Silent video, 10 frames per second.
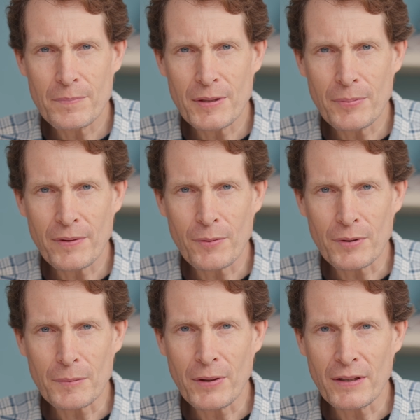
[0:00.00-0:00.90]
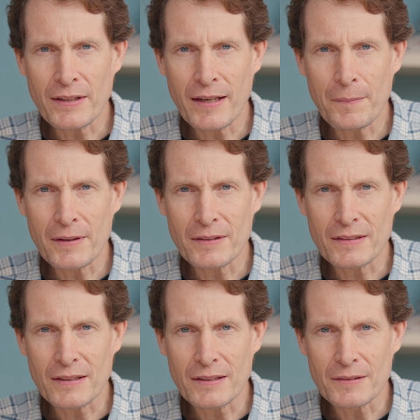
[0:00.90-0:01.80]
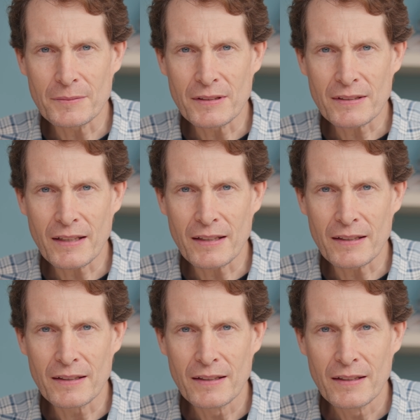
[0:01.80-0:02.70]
people that work part-time that we just kind of